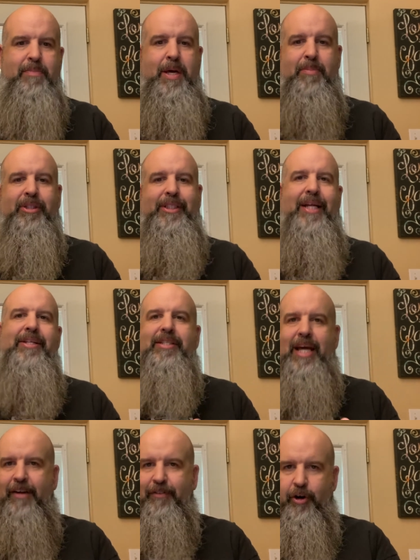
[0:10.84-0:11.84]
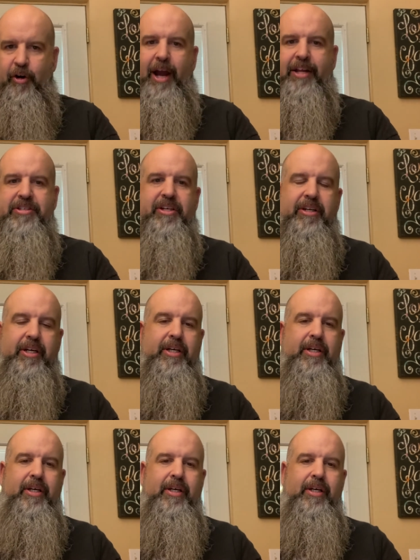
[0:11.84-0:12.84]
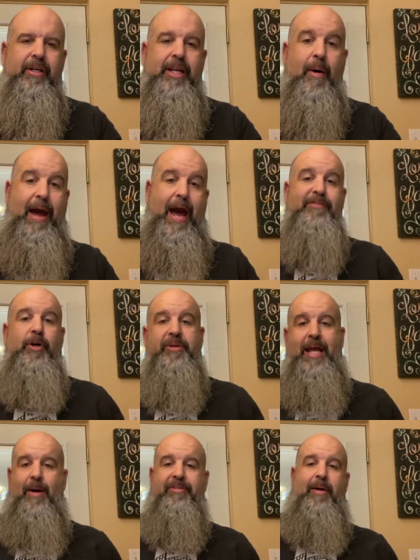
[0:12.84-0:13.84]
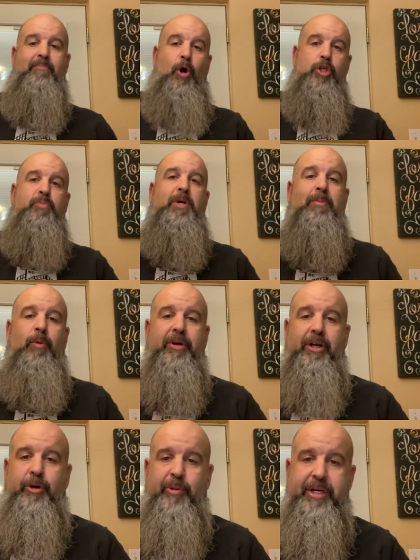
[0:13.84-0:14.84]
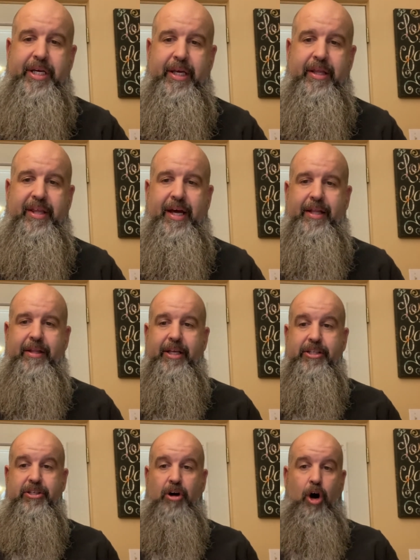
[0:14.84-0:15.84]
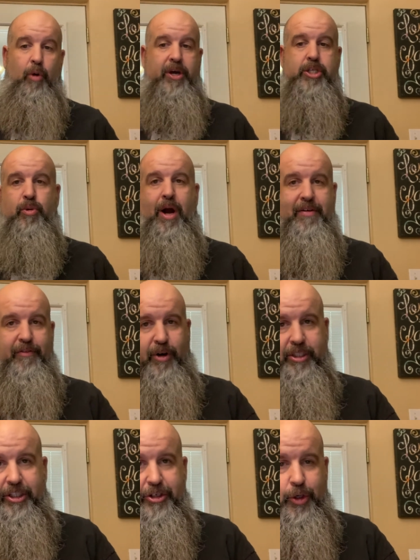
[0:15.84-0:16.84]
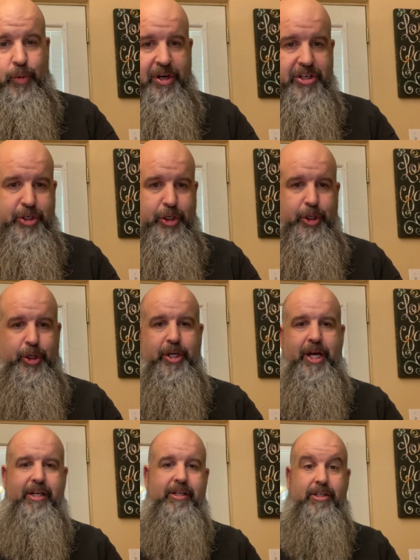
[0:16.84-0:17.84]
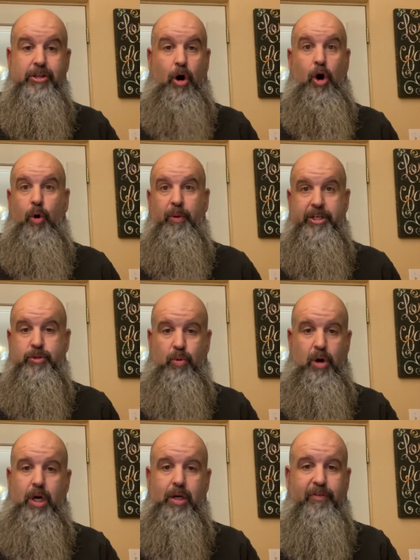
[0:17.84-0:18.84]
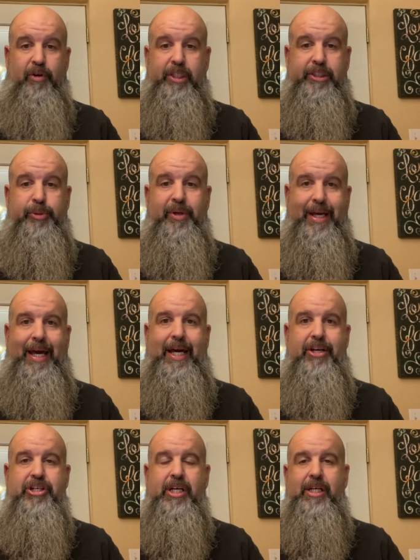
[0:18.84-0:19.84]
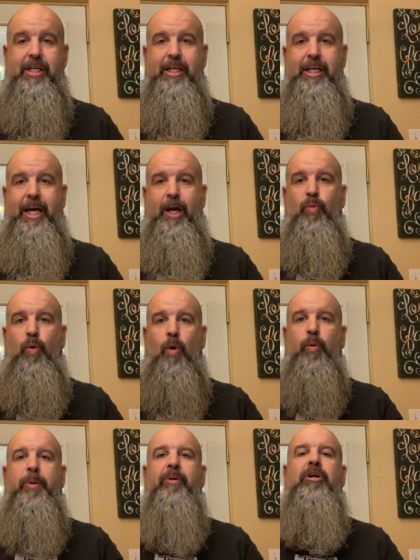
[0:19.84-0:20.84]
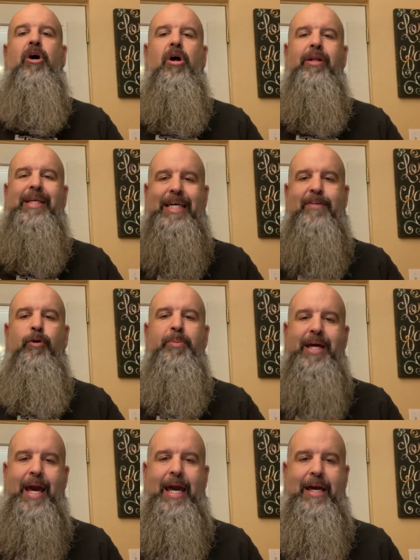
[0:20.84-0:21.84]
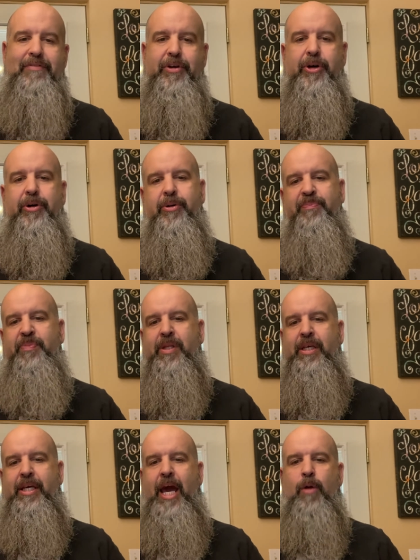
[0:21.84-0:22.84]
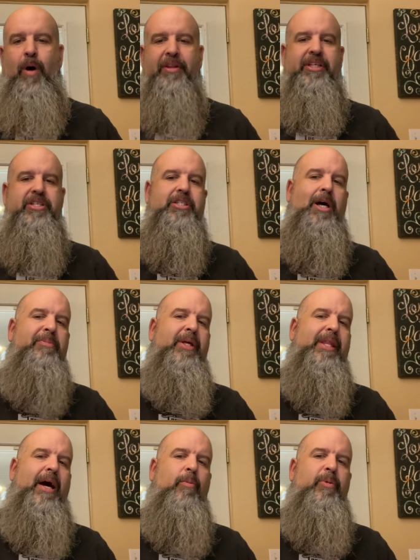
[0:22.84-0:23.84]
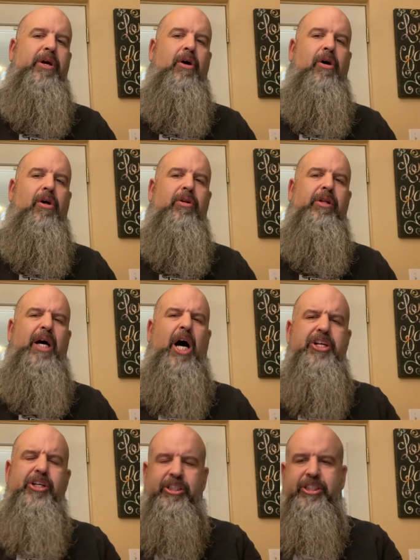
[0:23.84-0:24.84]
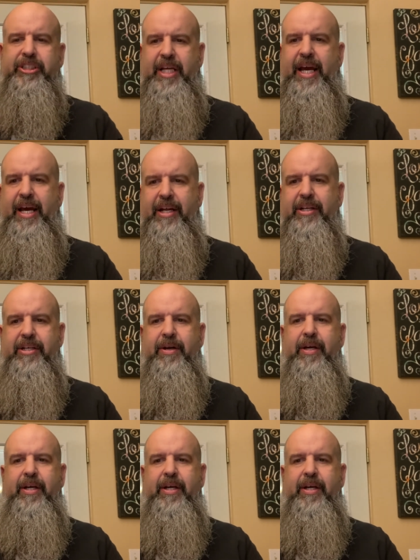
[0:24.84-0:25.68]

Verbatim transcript: people tend to take for granted. Now, I have no doubt that most people would agree that it's always right for us to do what is good, and it's always wrong for us to engage in what we would call evil behavior. And while this is something that we all understand,